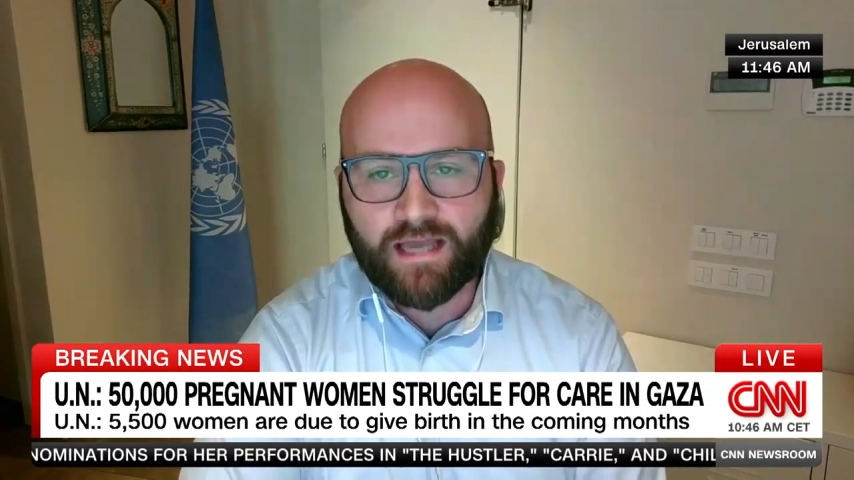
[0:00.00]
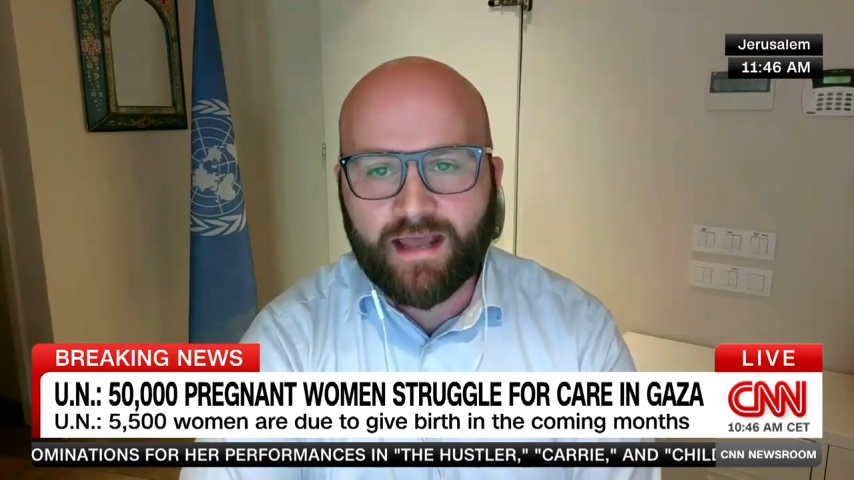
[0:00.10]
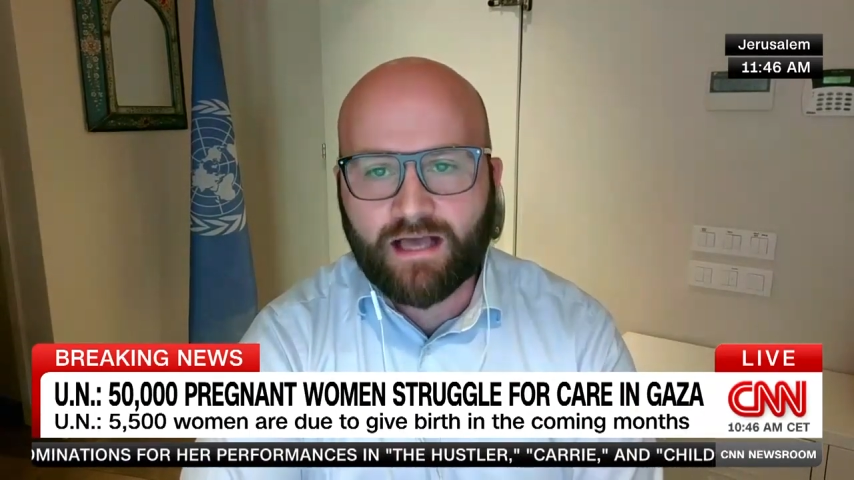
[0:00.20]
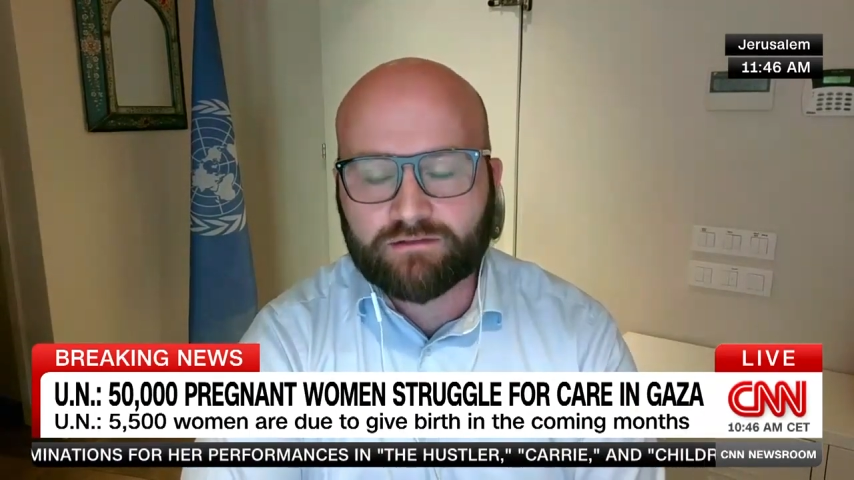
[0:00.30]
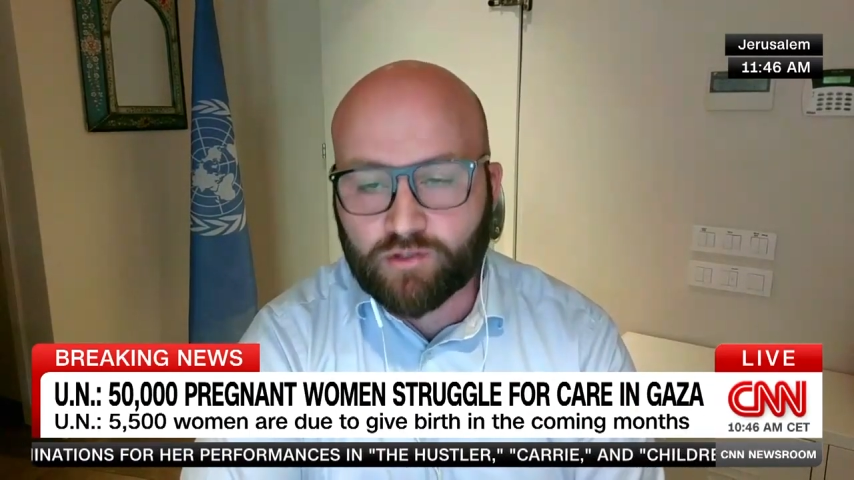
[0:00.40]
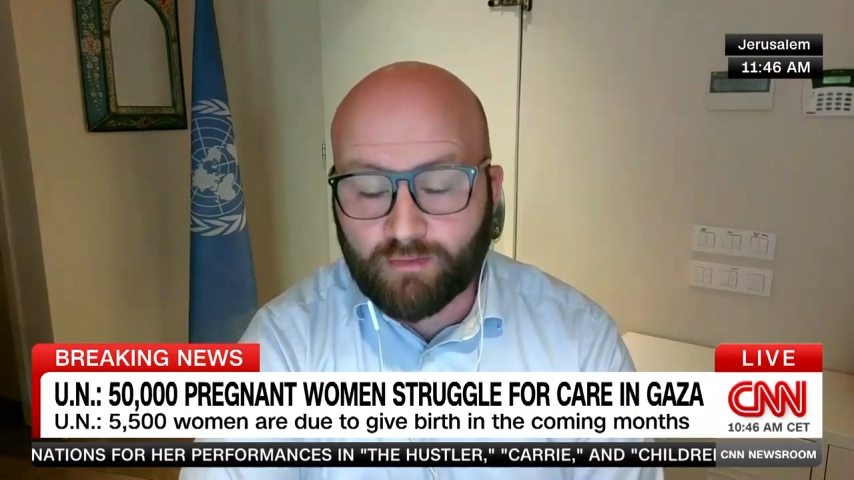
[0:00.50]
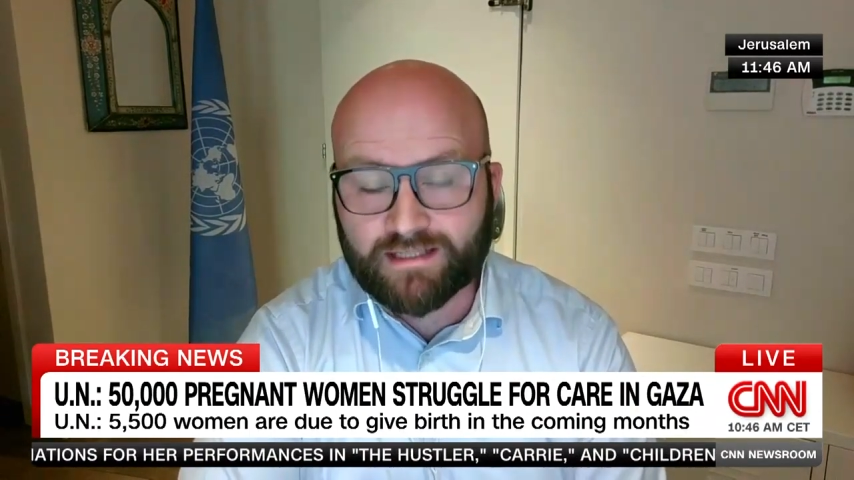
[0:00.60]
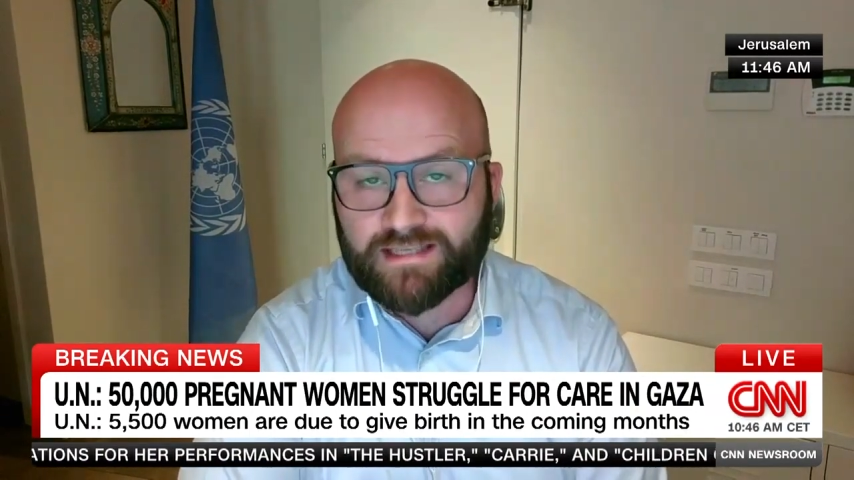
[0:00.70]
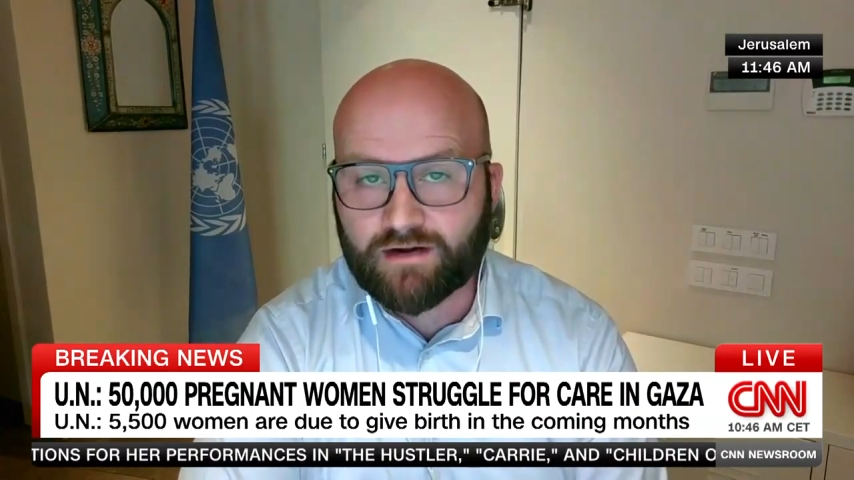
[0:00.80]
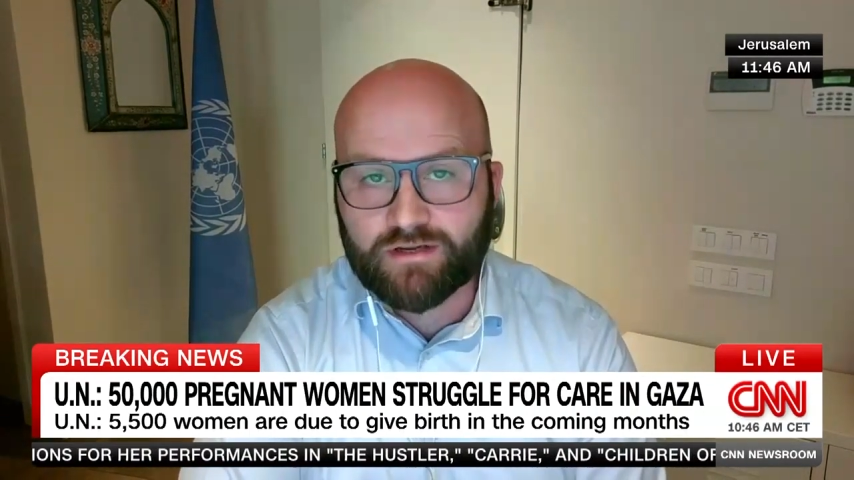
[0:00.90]
and
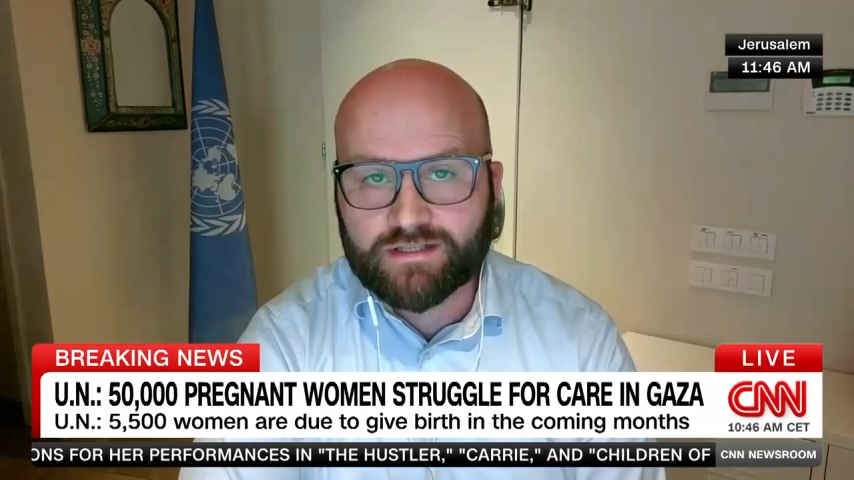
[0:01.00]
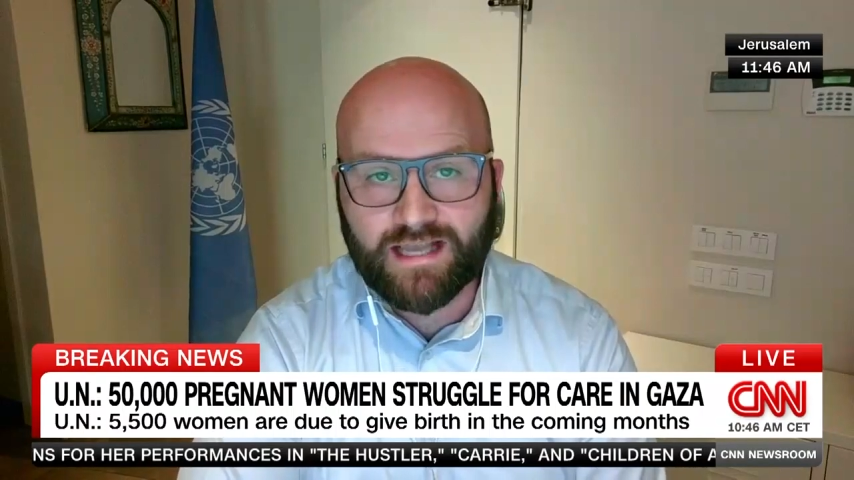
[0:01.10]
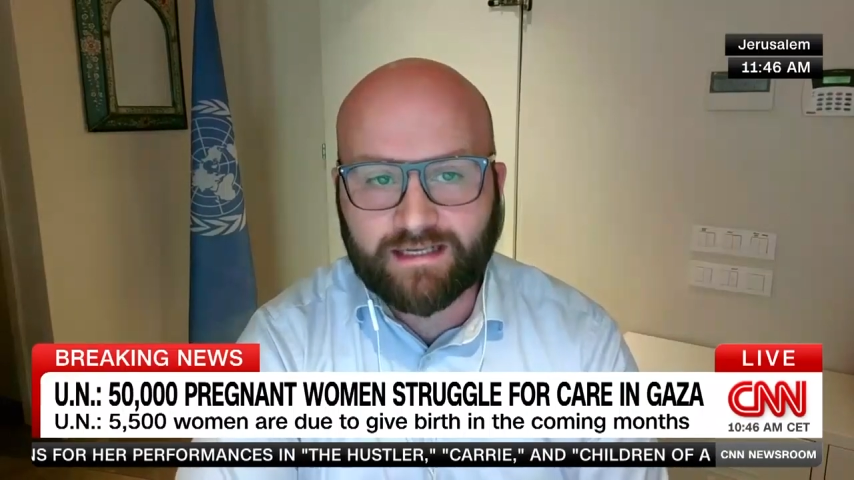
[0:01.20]
humanitarians